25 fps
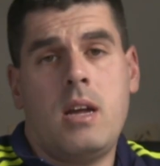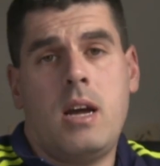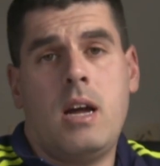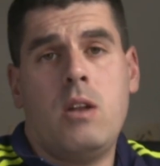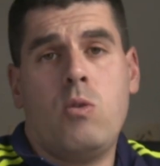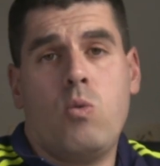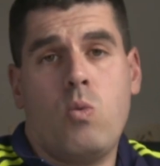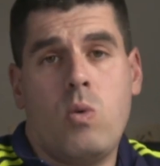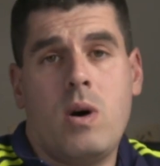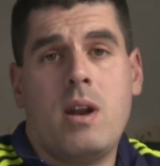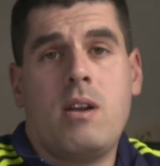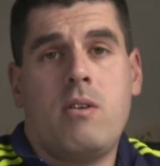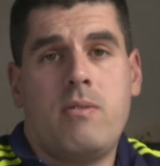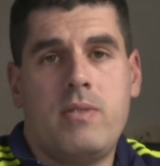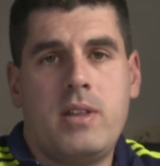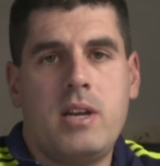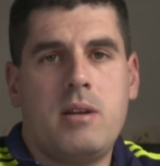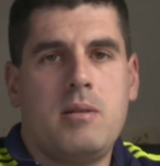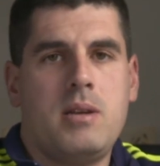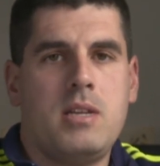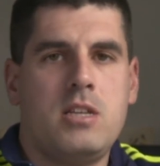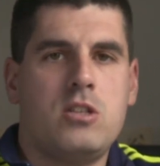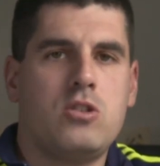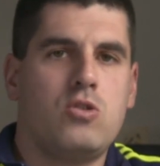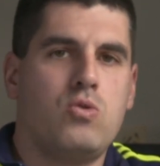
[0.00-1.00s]
and one of
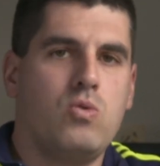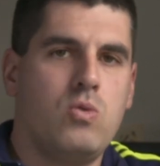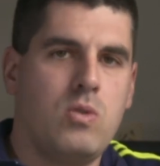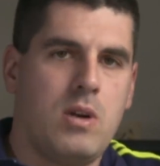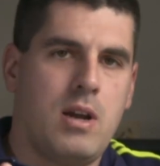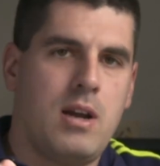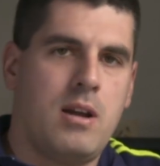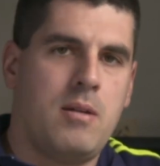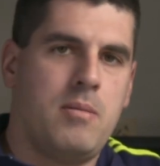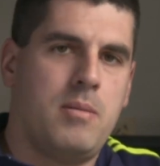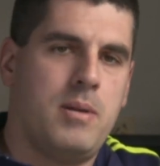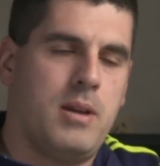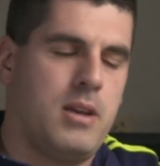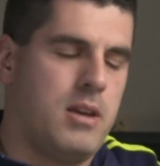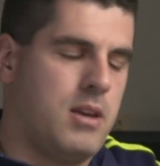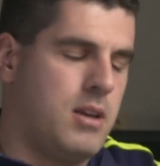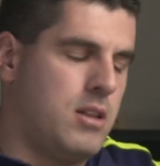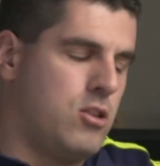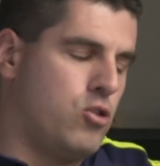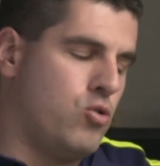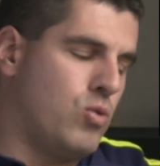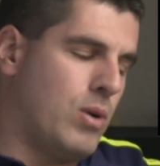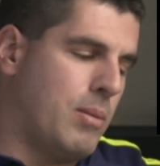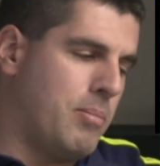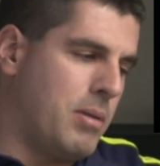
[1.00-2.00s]
them is to
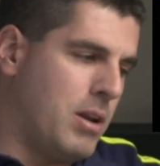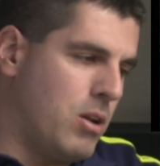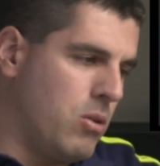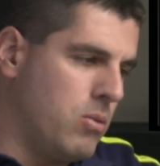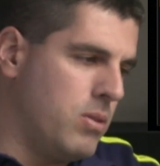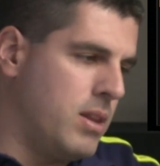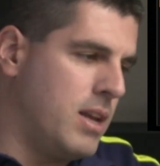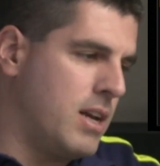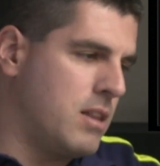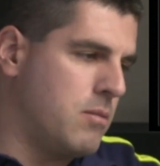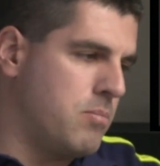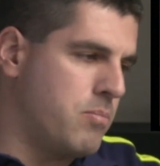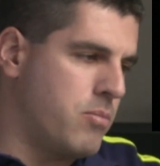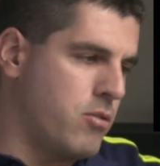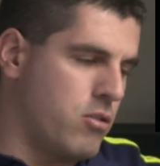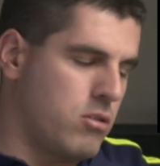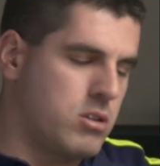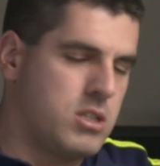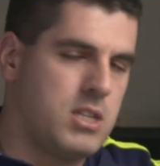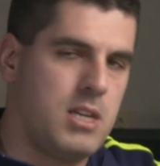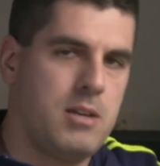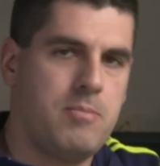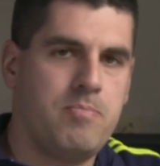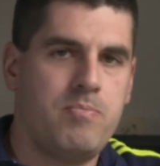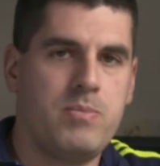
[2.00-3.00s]
upload that
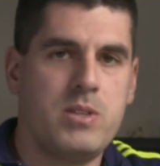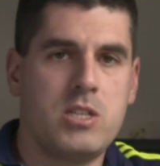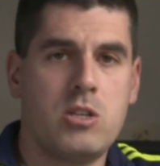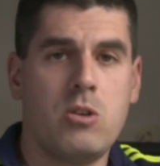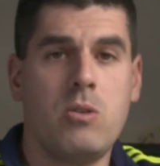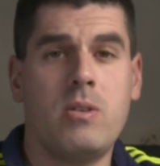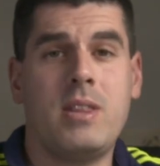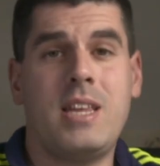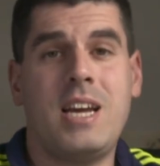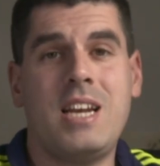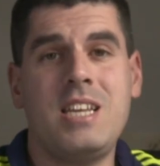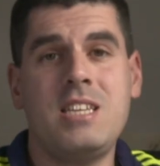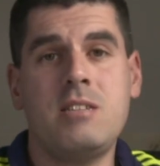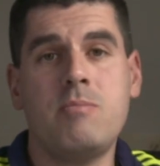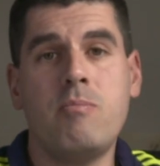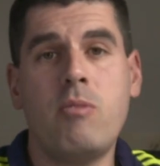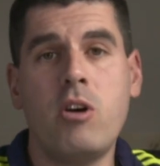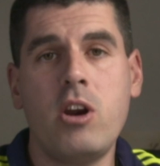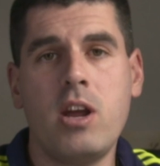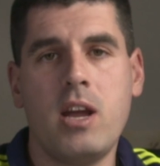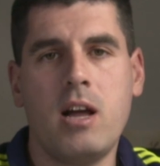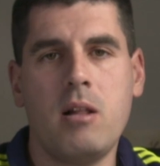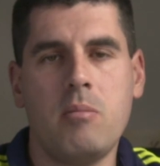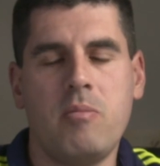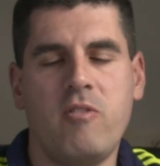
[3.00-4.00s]
proxy. So that is
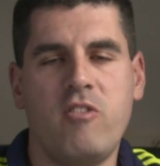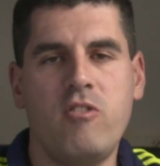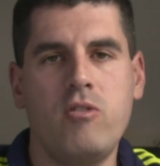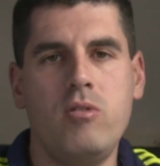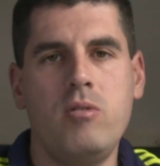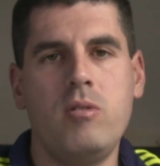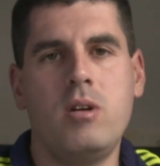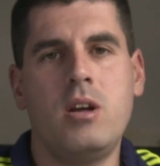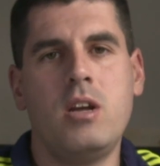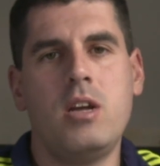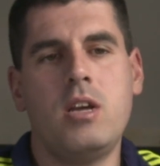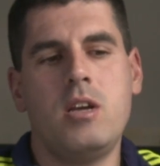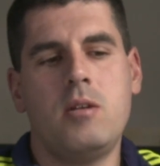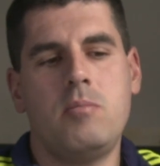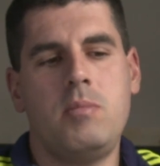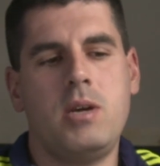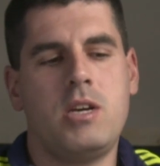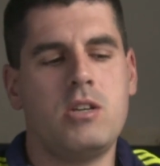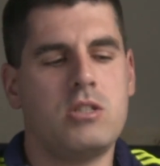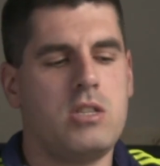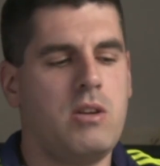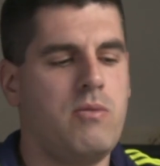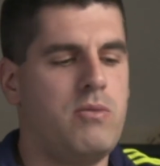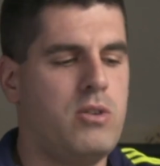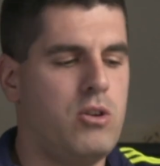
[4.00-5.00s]
very helpful,
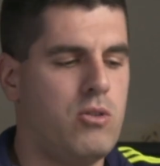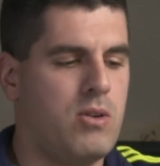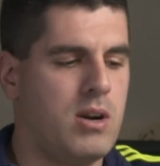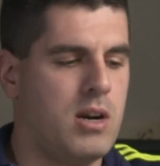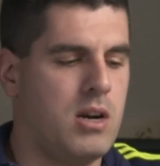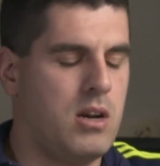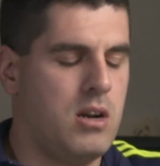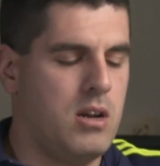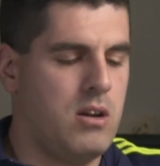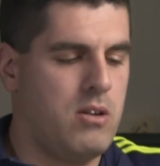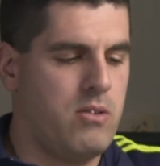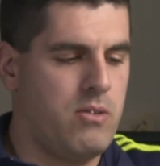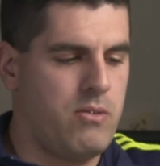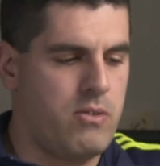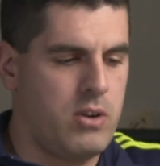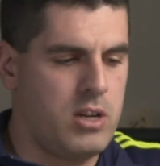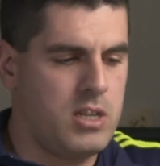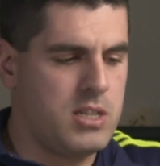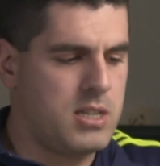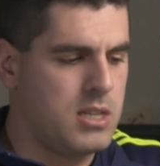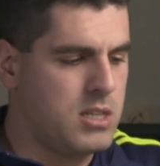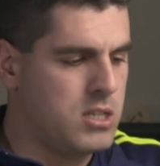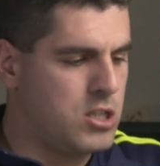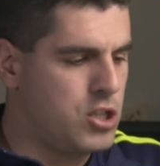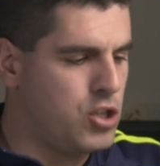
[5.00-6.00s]
because if you are, for
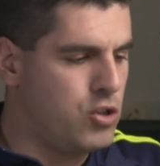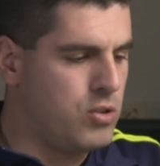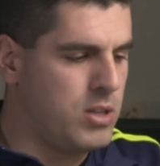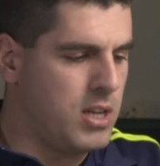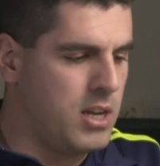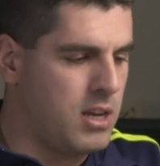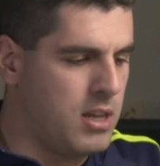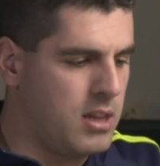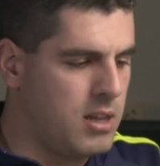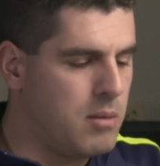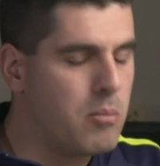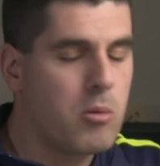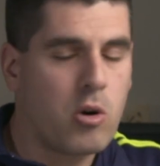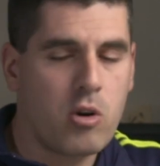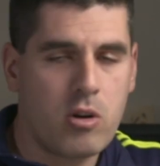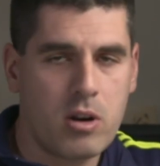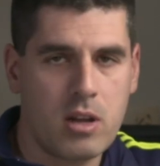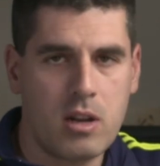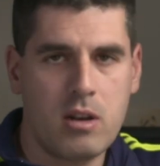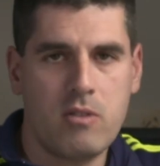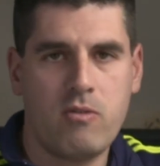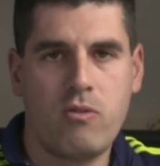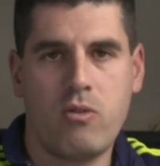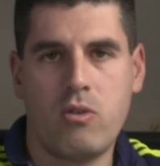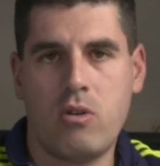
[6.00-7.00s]
instance, shooting in the
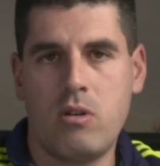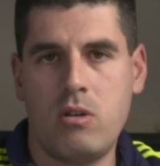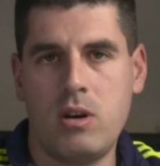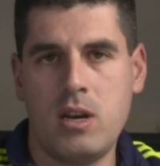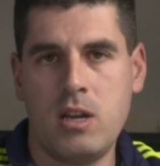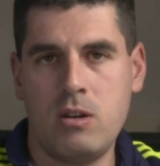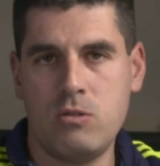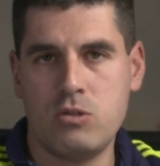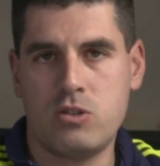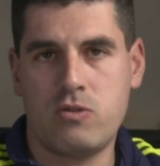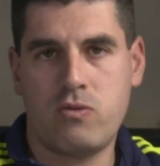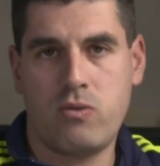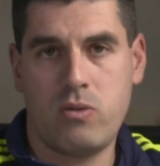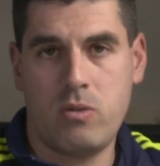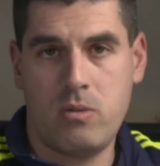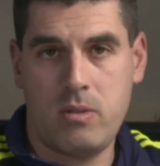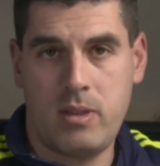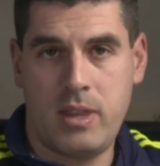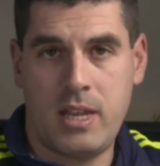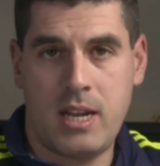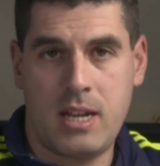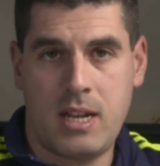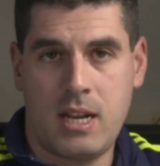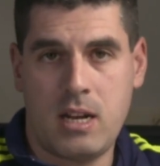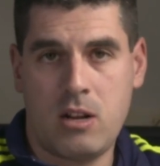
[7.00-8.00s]
morning for news
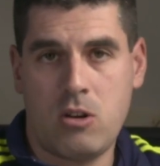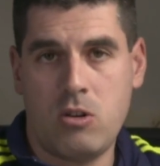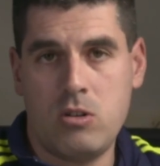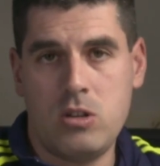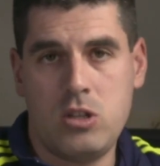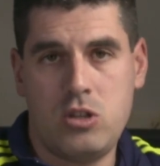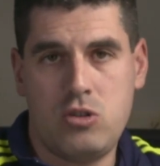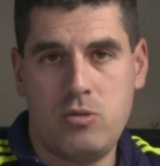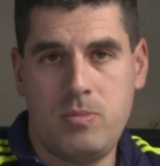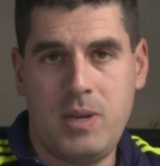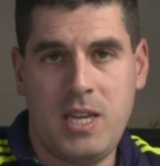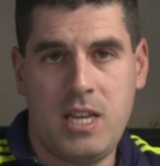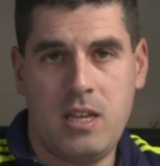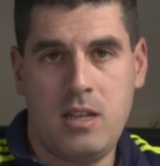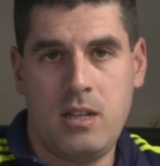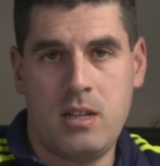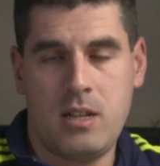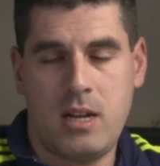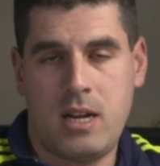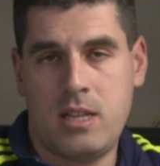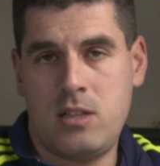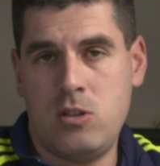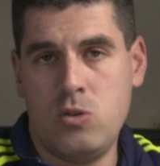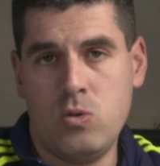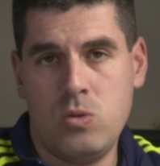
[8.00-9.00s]
that are going to be
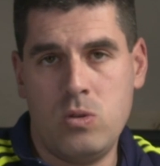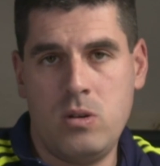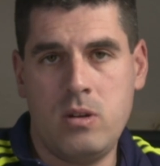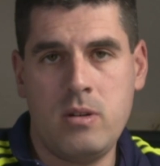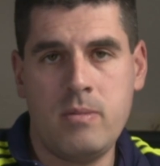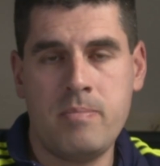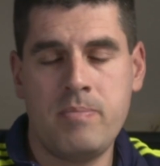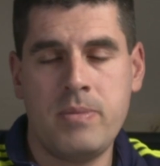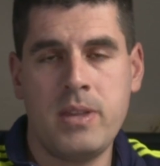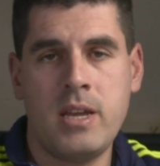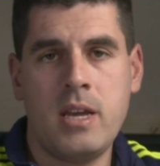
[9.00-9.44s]
at noon,